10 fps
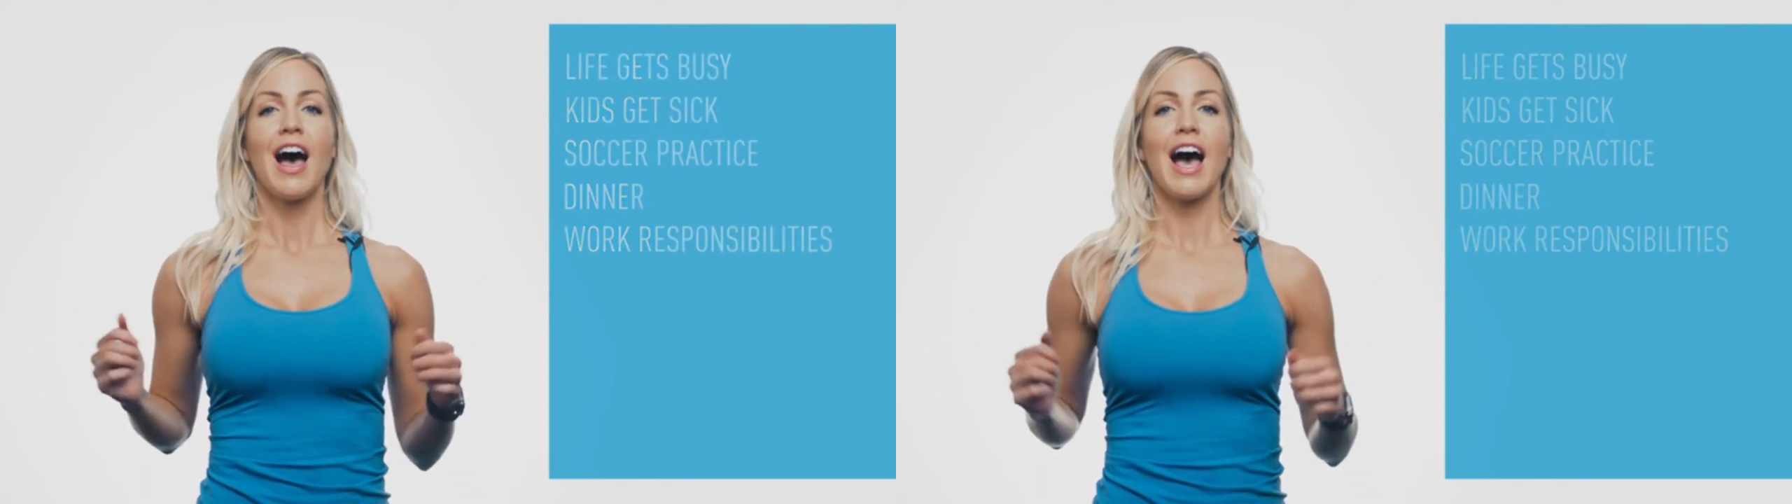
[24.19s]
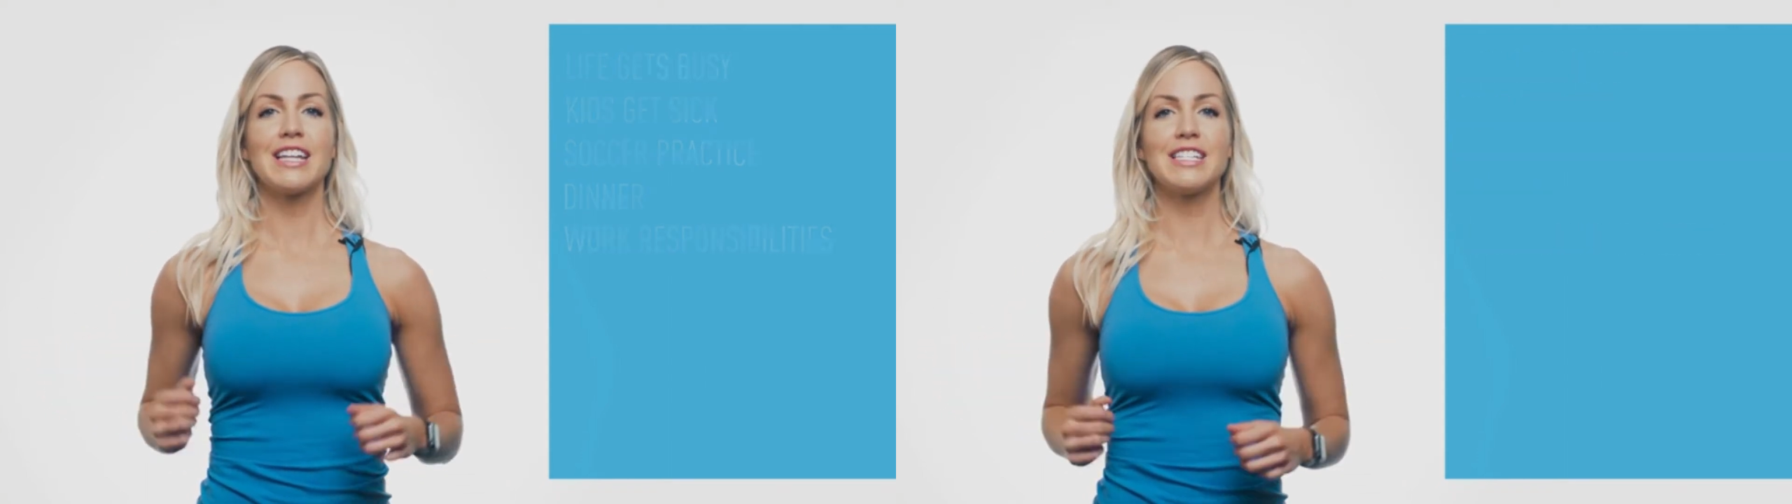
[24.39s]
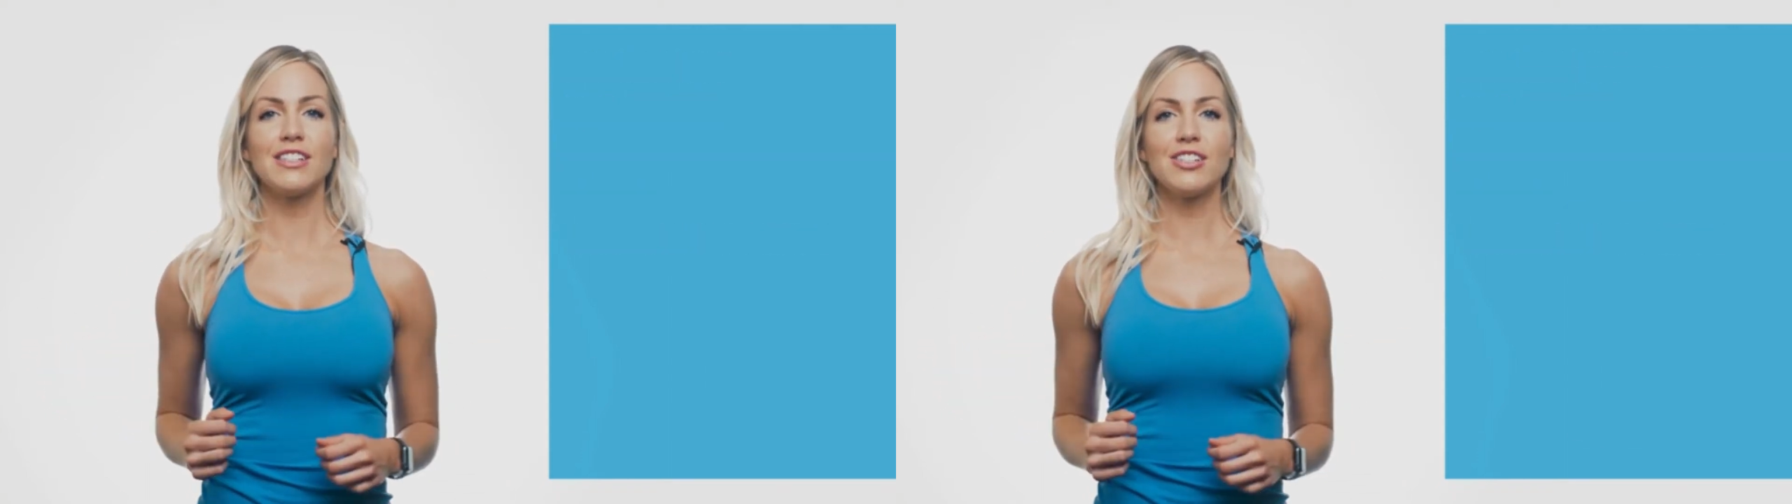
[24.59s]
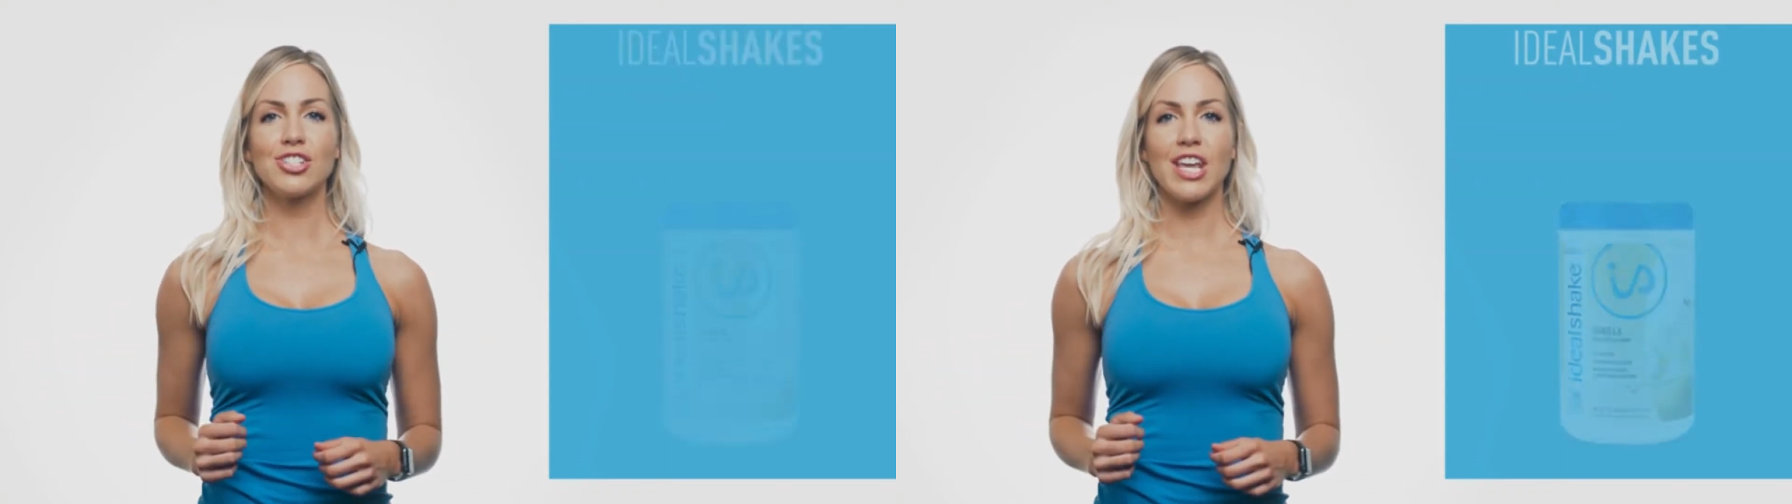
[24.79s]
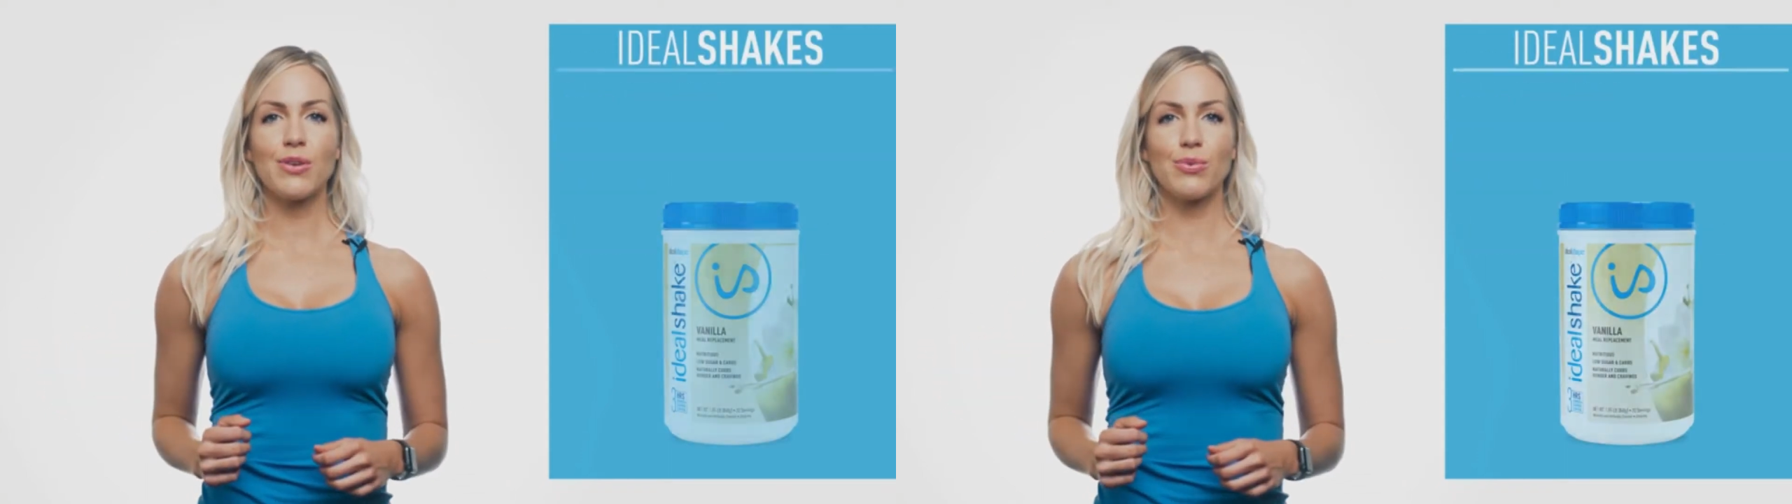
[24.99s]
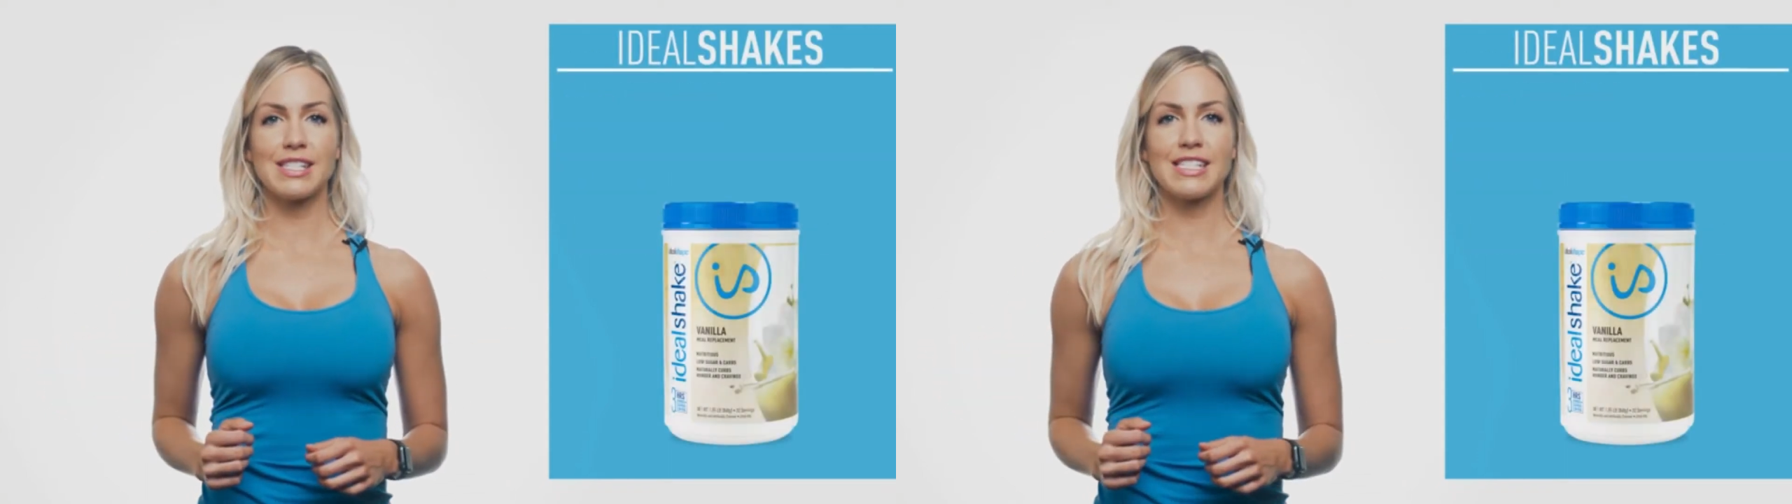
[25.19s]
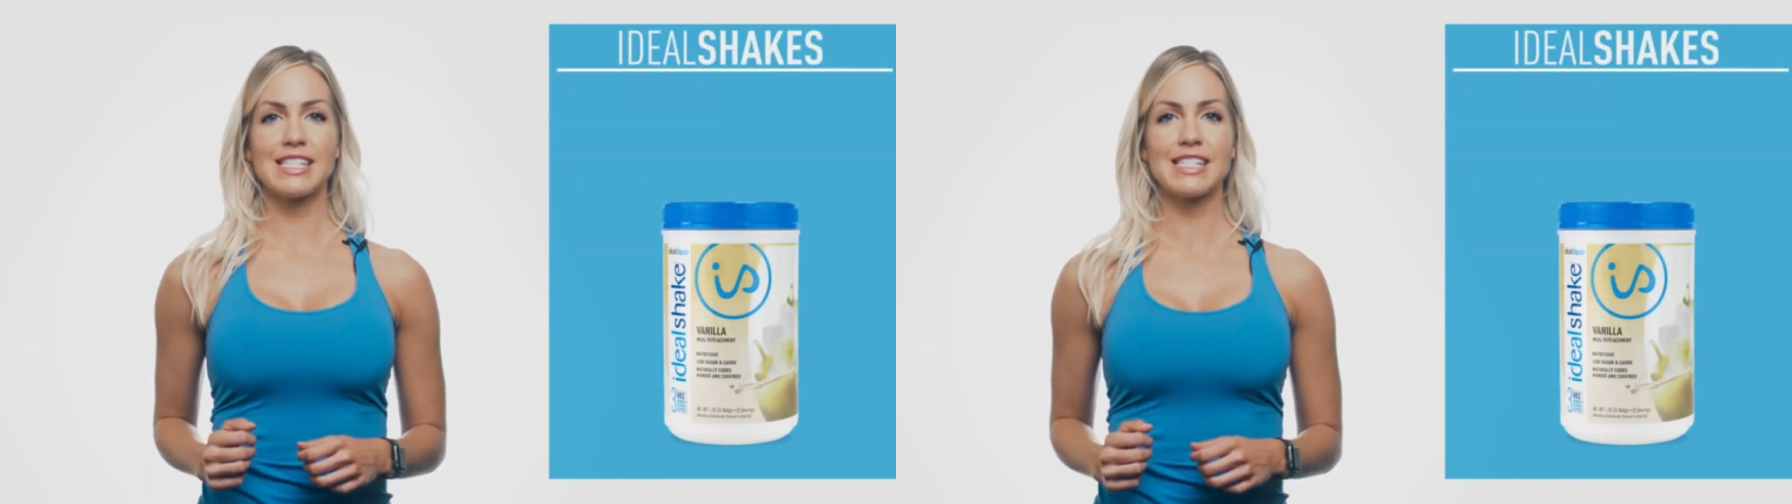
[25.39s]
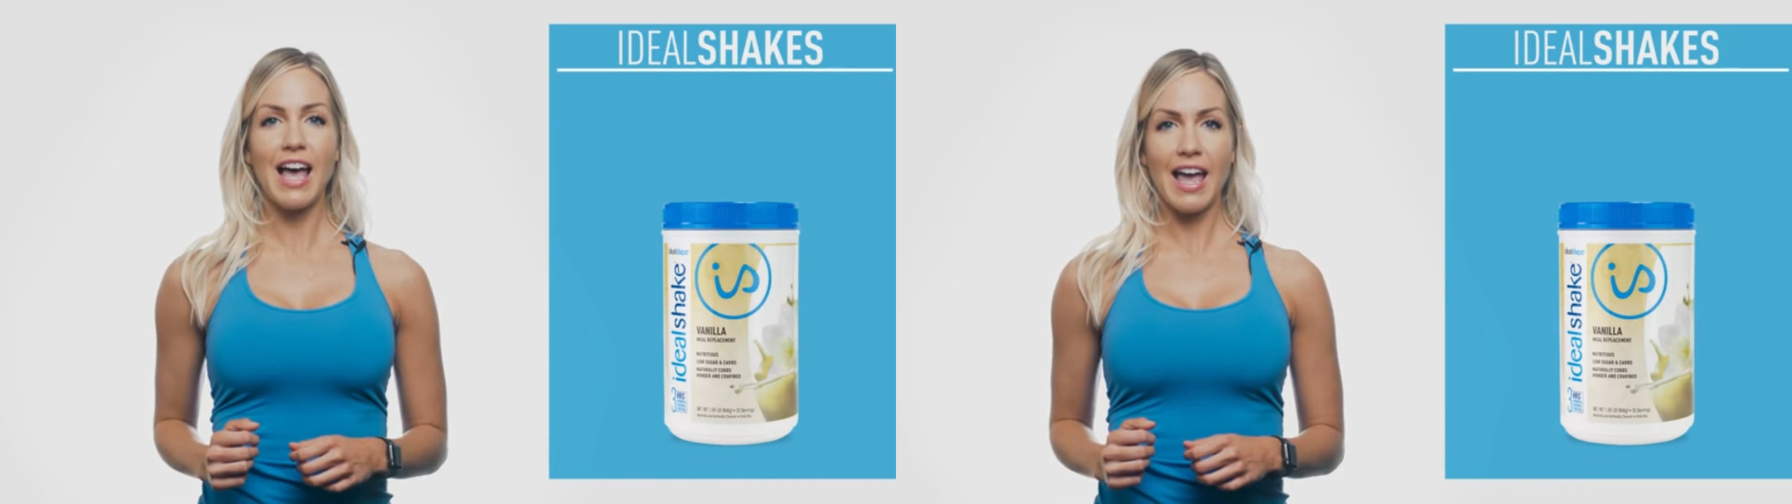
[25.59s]
Ideal Shake was
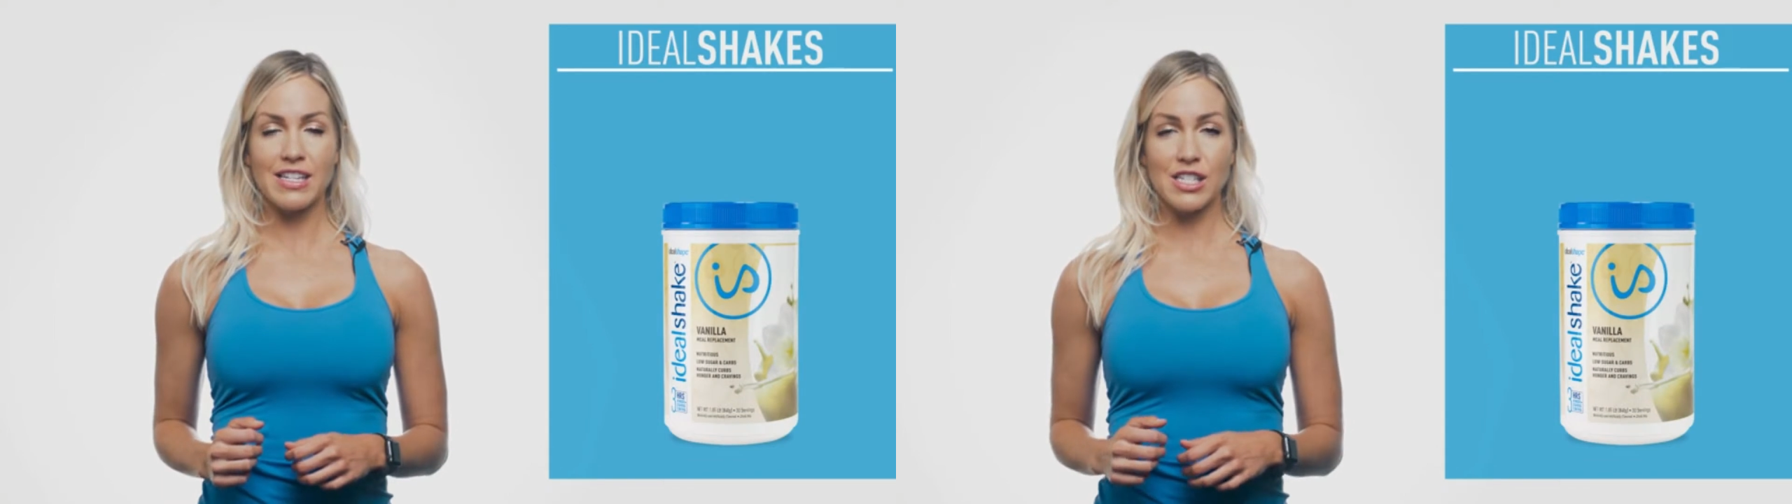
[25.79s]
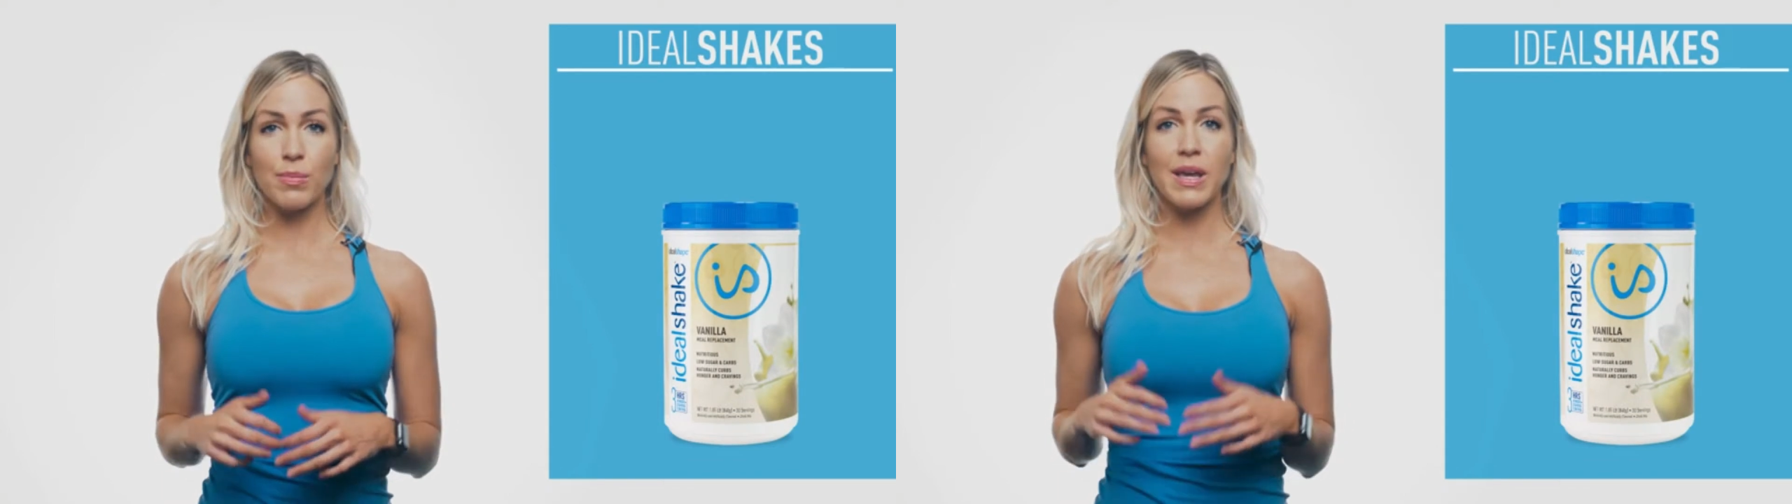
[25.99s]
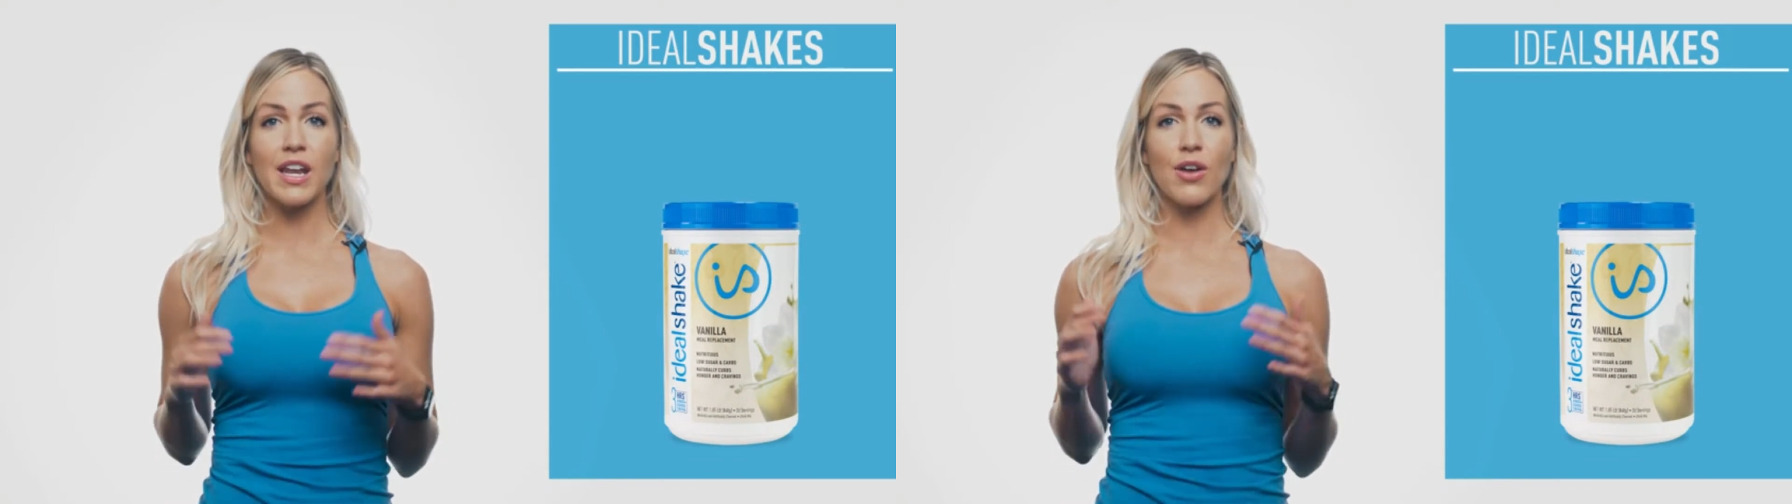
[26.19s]
designed to be an